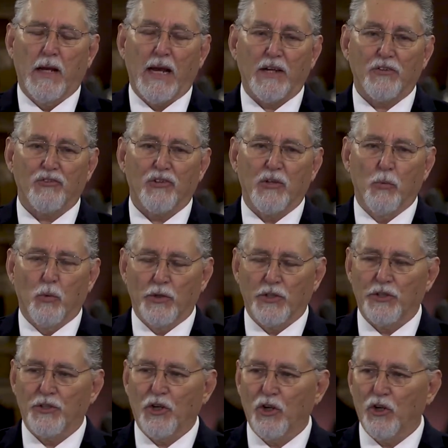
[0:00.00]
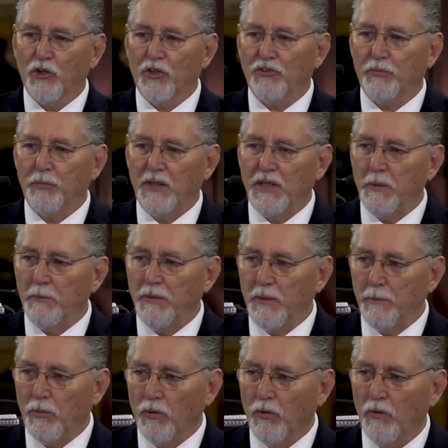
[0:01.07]
actually wanted to hurt as many
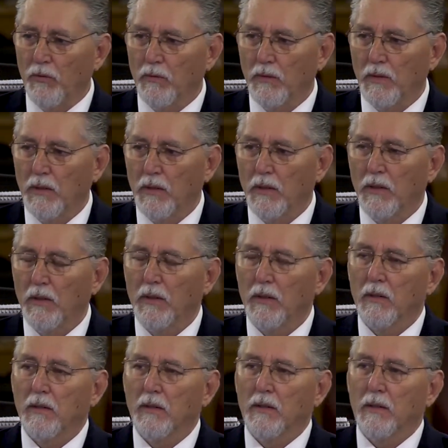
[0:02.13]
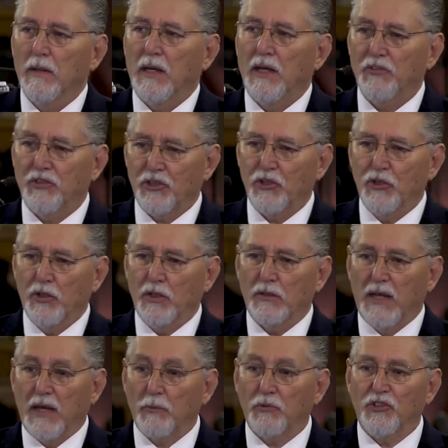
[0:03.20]
people as he could.
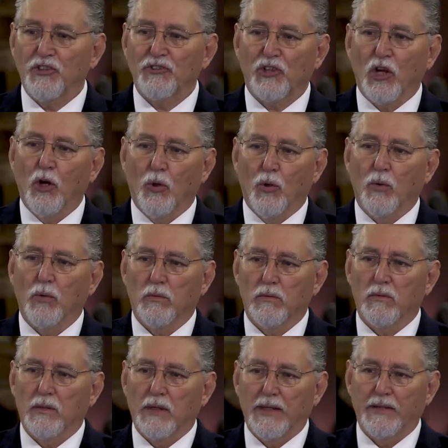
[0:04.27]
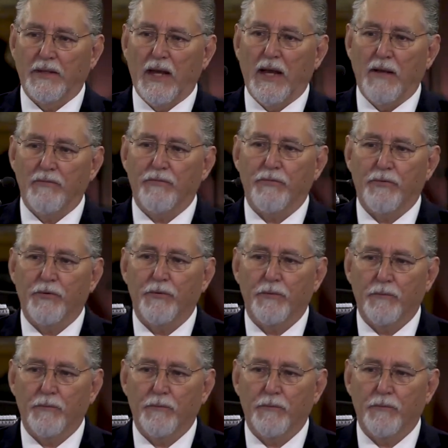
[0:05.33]
That was his goal in life